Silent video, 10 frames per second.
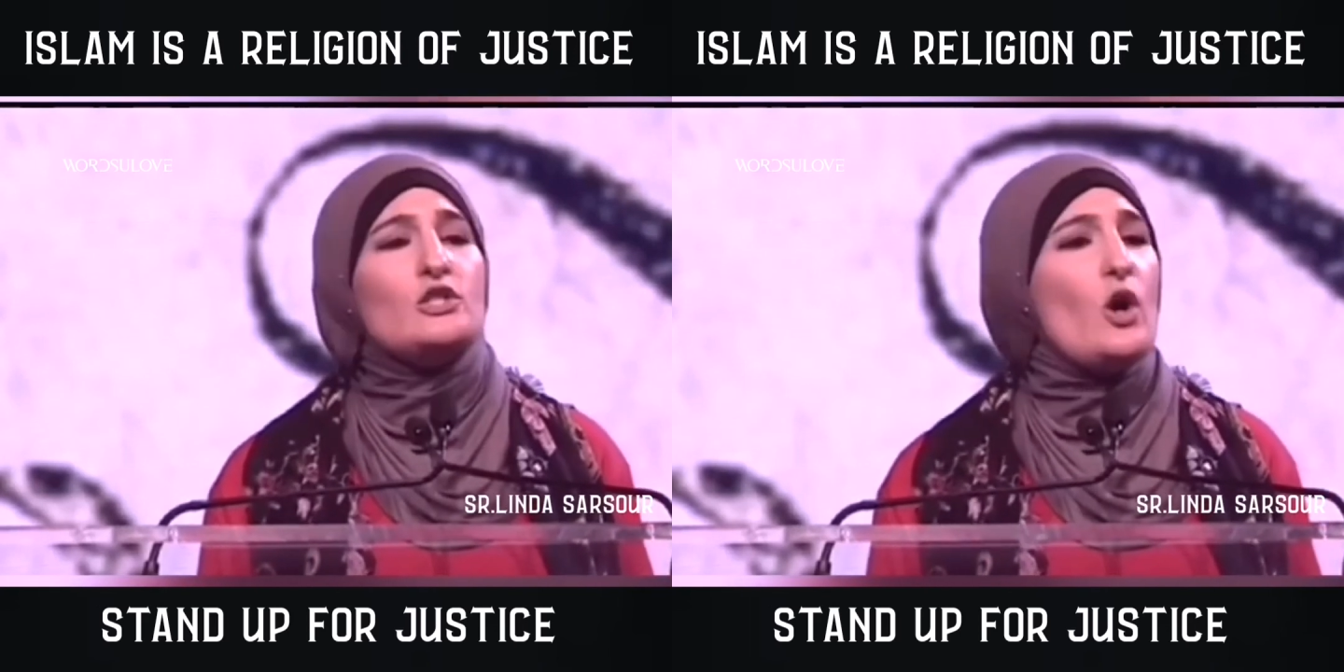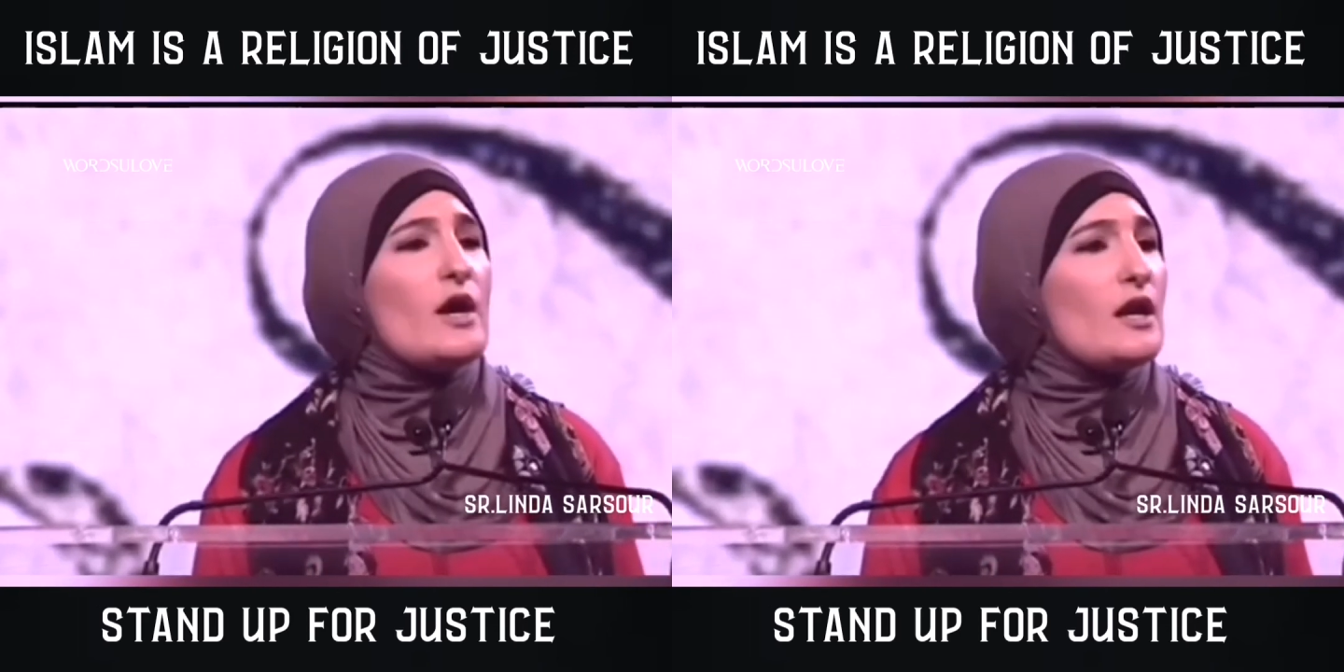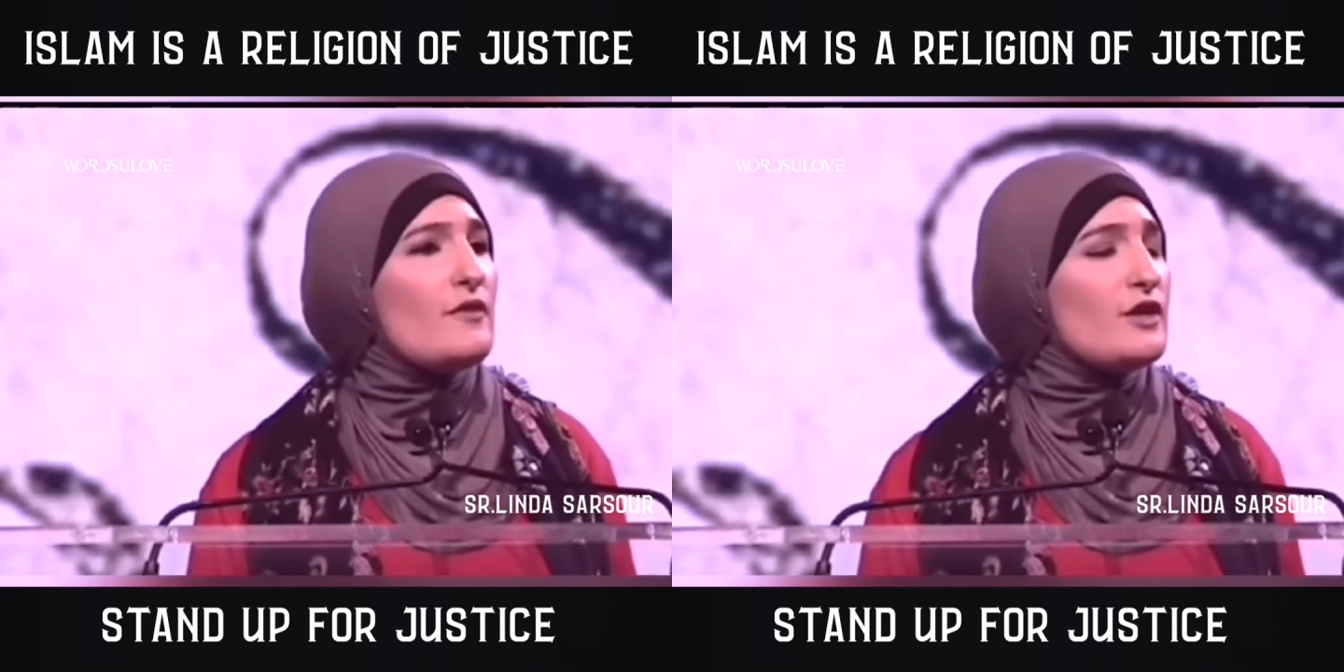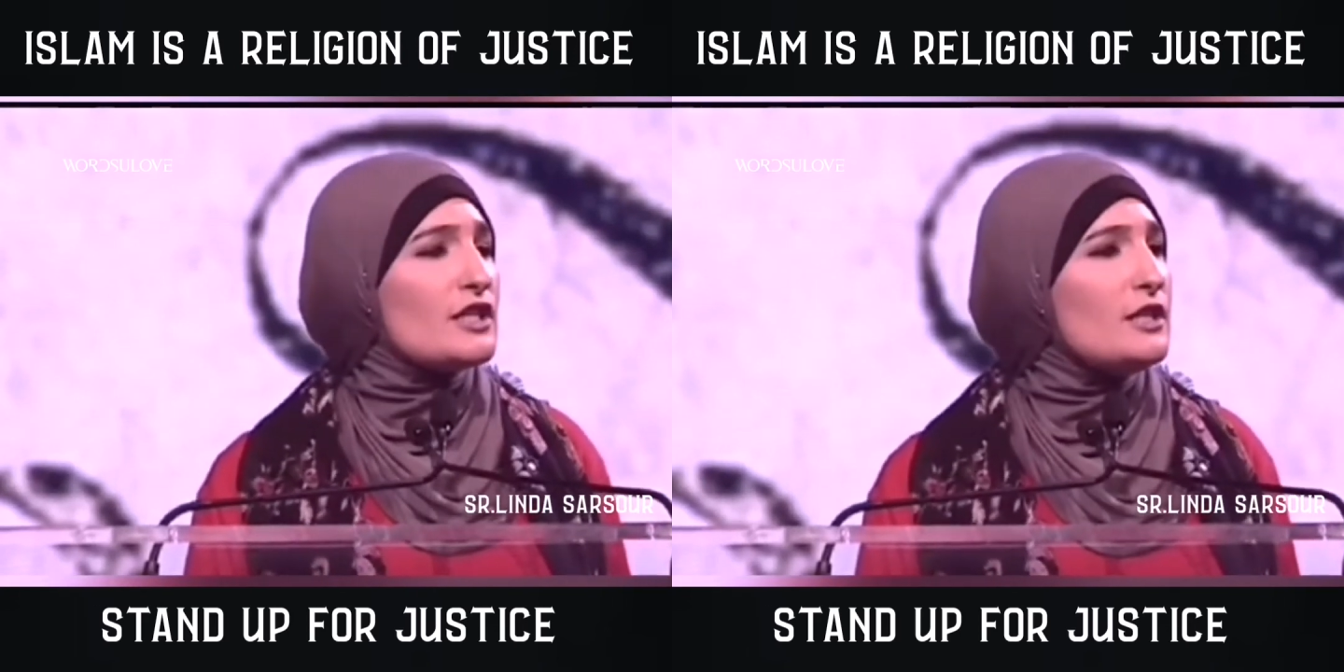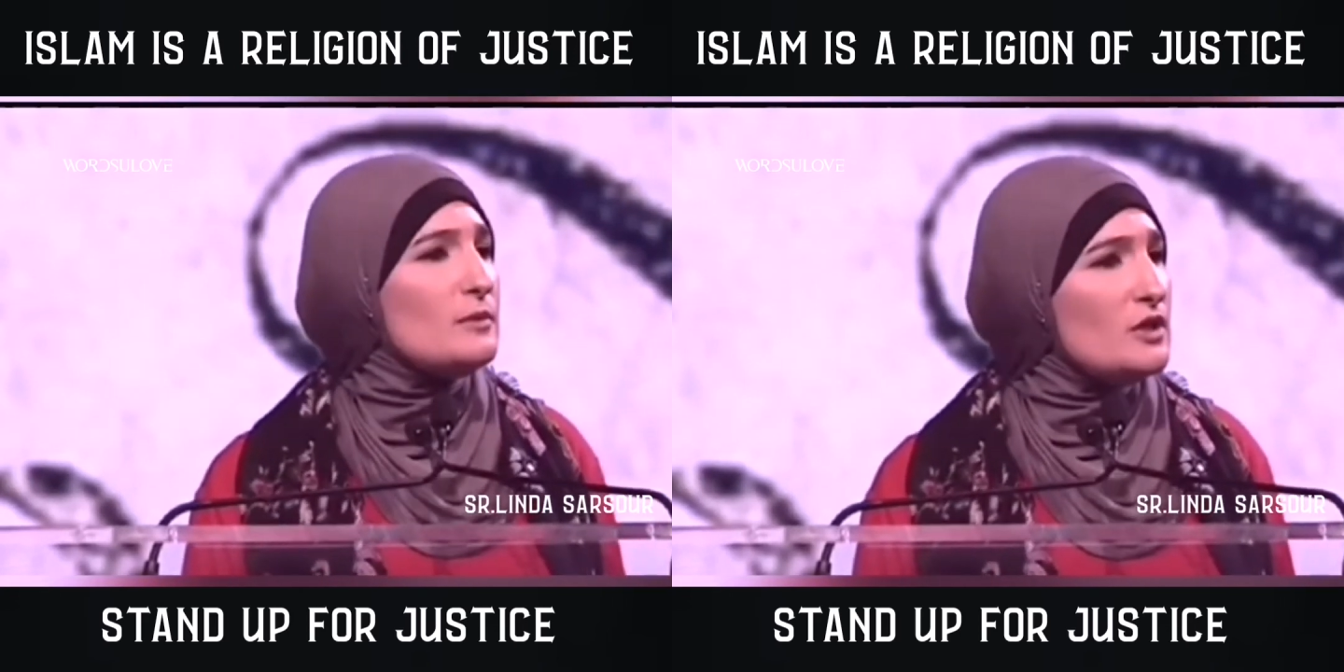daughter of your
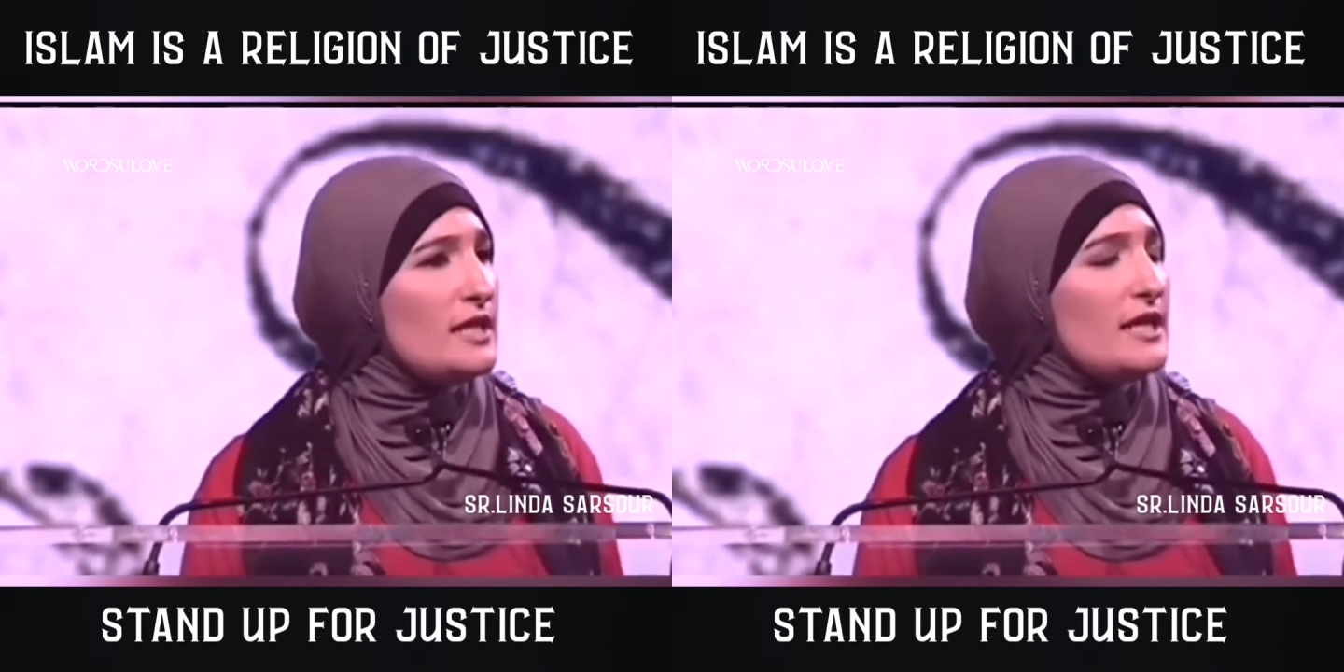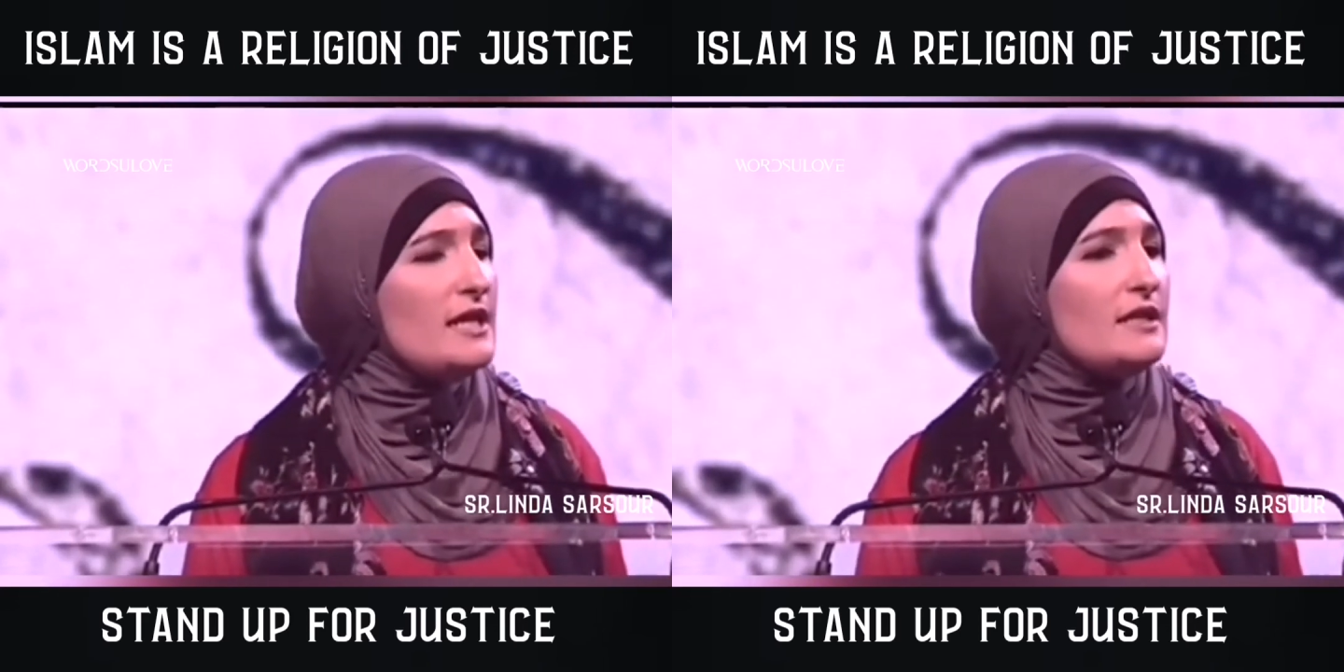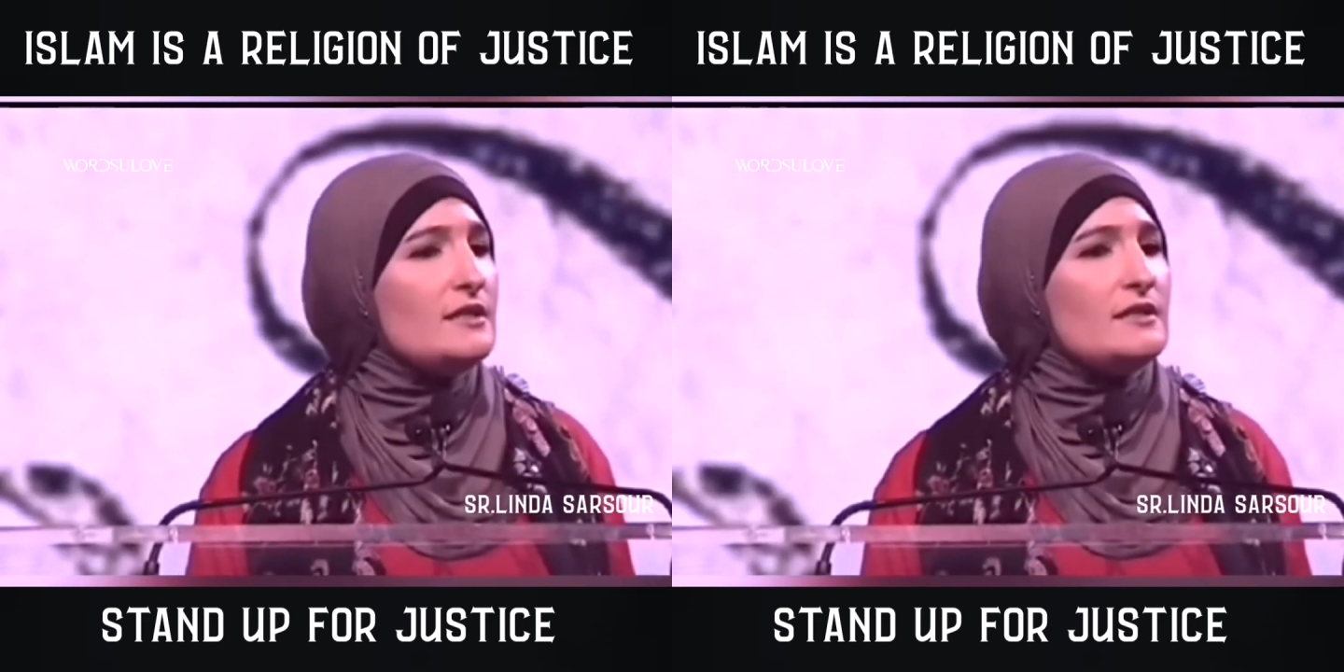community.